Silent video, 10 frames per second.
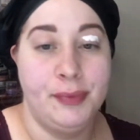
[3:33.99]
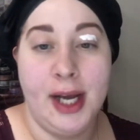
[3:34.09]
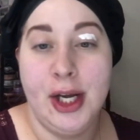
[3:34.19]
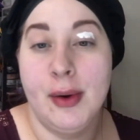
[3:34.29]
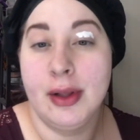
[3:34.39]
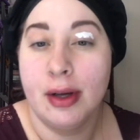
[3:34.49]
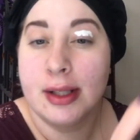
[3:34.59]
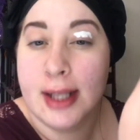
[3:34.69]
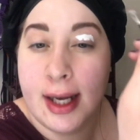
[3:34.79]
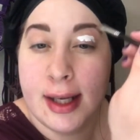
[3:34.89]
I know it
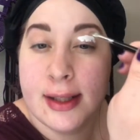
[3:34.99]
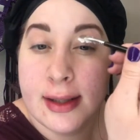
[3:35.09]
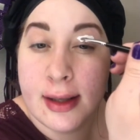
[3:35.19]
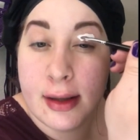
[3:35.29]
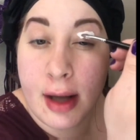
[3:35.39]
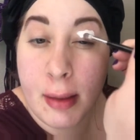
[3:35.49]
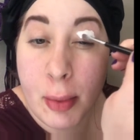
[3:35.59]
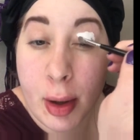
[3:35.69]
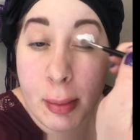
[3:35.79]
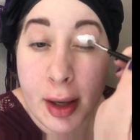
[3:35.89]
looks like it's a lot
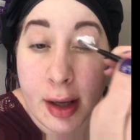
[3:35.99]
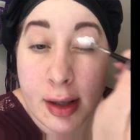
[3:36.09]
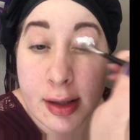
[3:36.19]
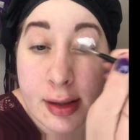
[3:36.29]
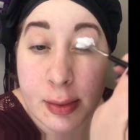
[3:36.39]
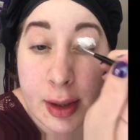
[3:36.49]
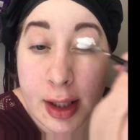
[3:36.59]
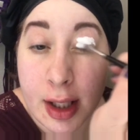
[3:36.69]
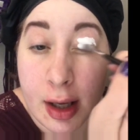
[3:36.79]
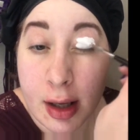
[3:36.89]
more, but it's
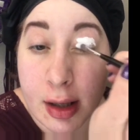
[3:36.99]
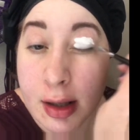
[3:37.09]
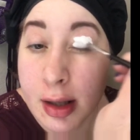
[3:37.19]
really not.